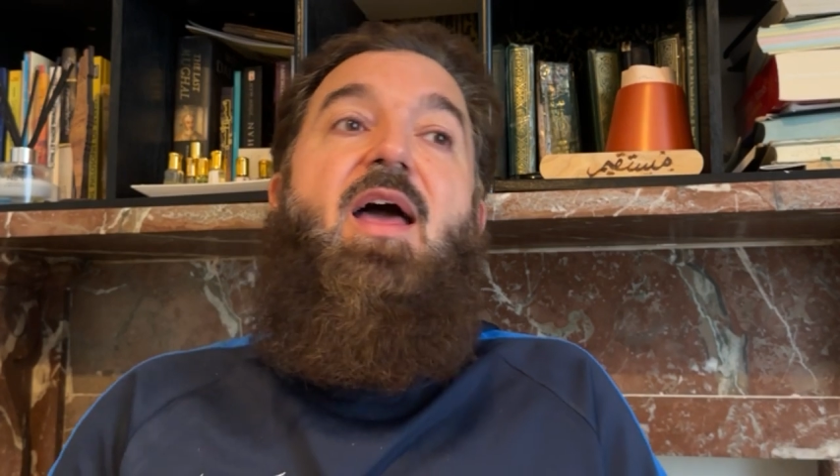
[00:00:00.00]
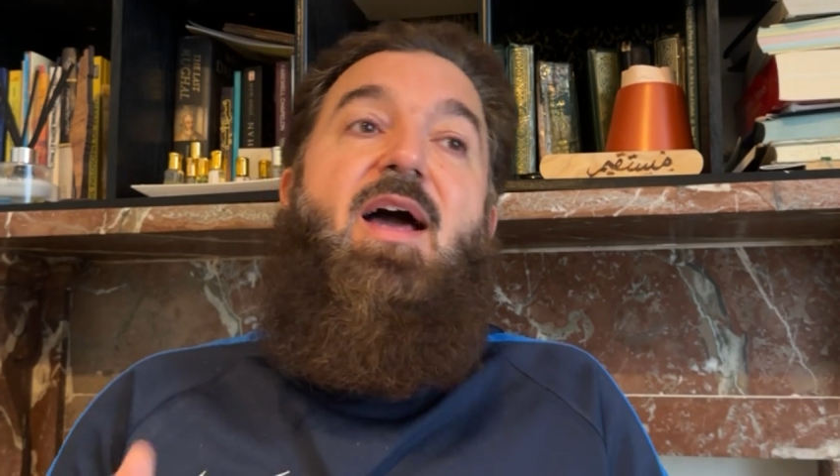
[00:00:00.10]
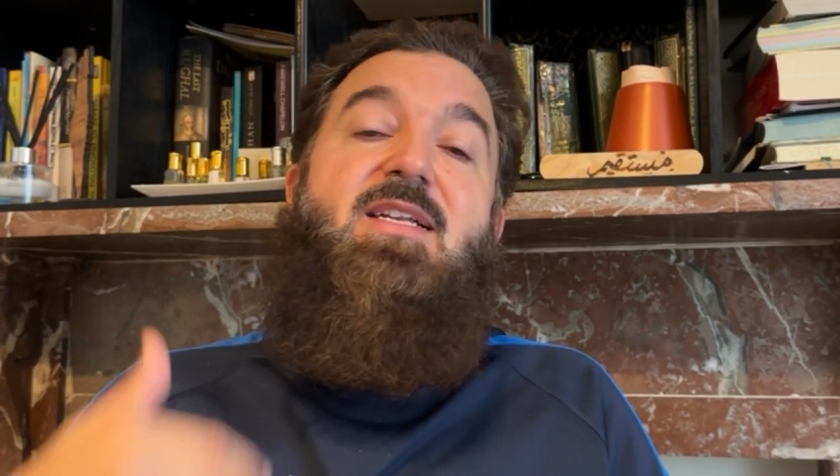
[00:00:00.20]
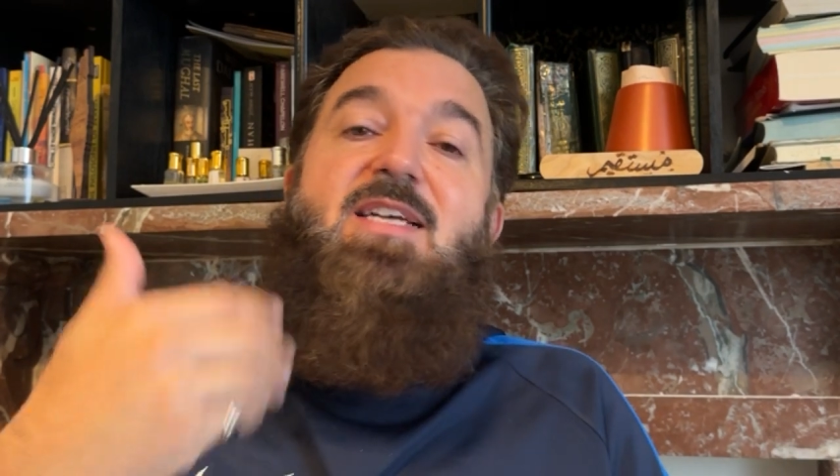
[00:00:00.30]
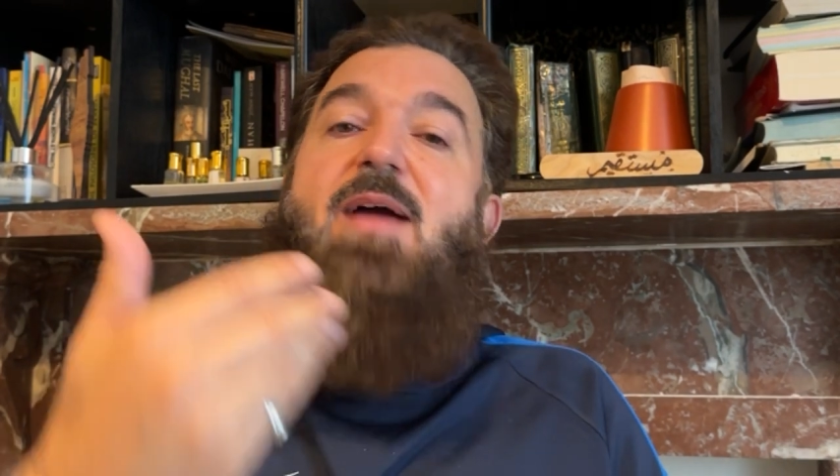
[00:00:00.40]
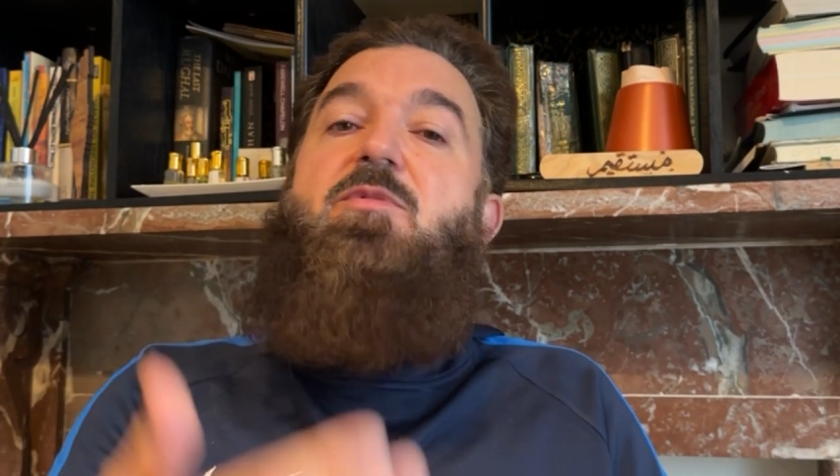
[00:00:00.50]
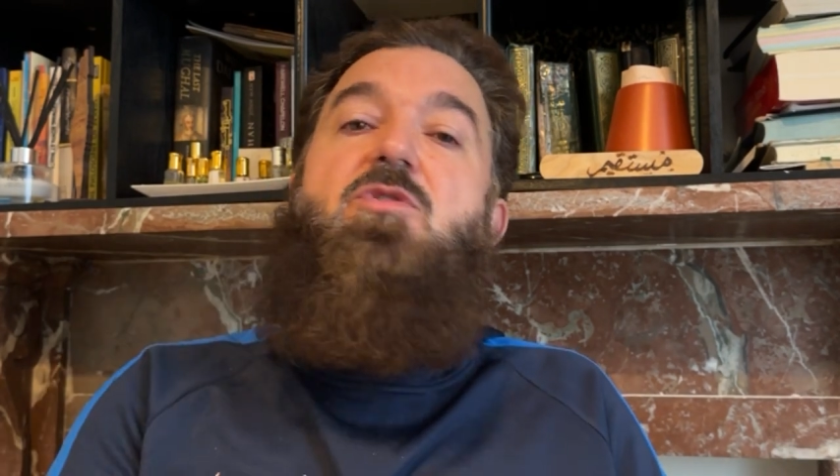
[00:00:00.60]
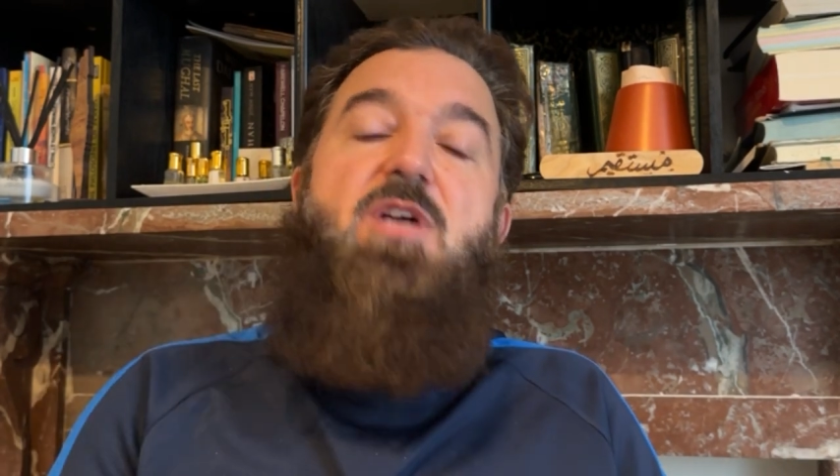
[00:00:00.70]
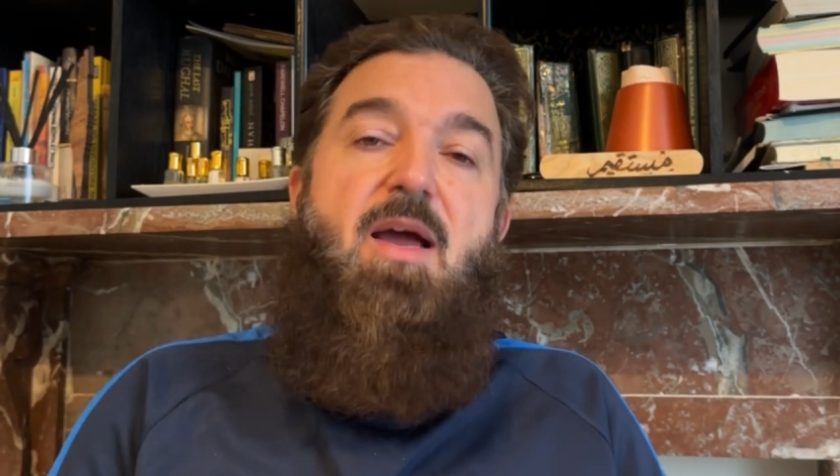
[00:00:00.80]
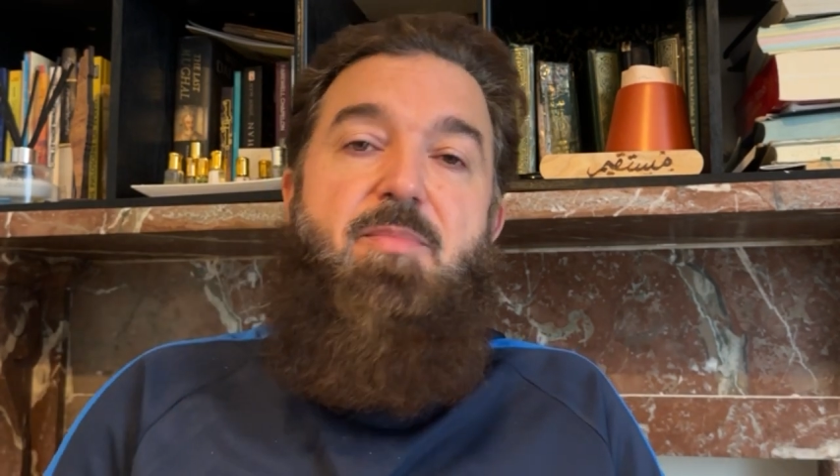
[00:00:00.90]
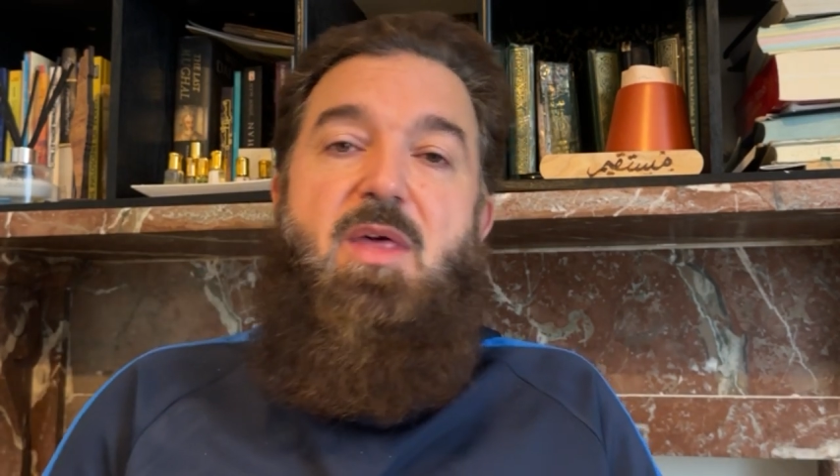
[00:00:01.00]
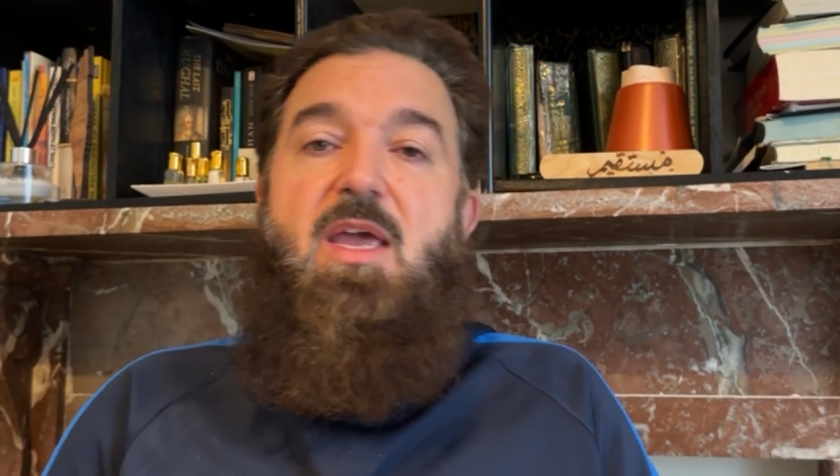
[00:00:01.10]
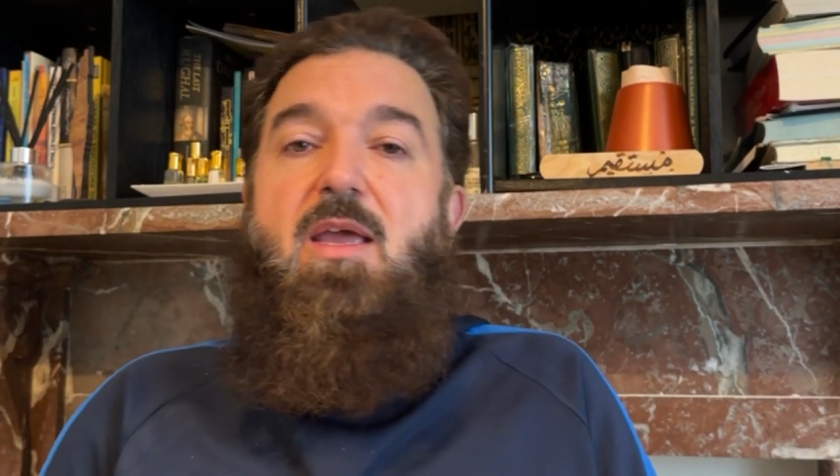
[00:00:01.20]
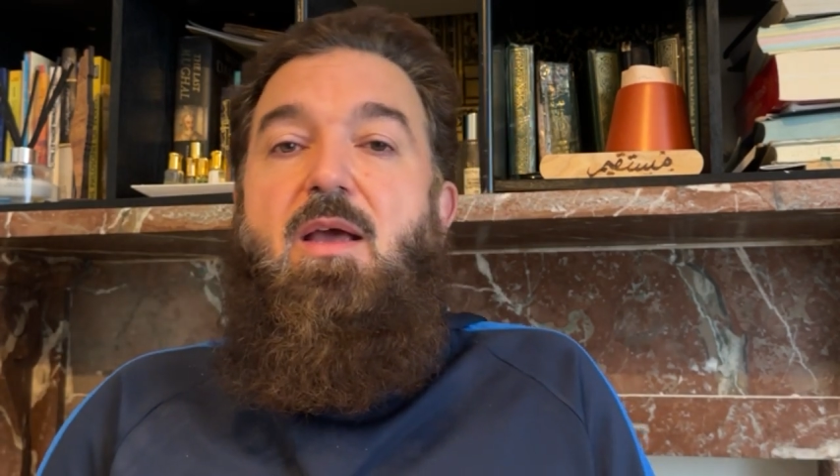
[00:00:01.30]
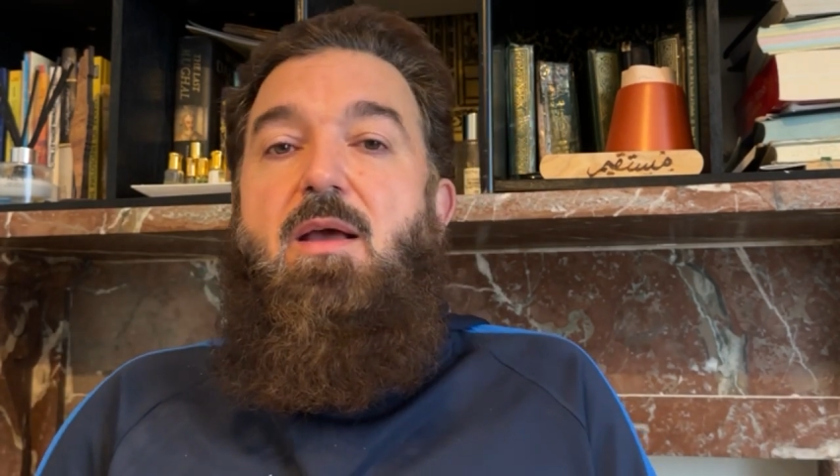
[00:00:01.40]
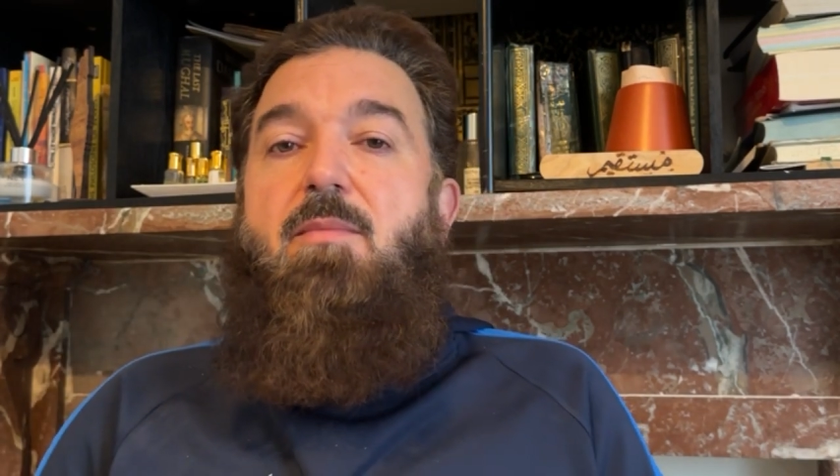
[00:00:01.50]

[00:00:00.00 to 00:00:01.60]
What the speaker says: And time to time, they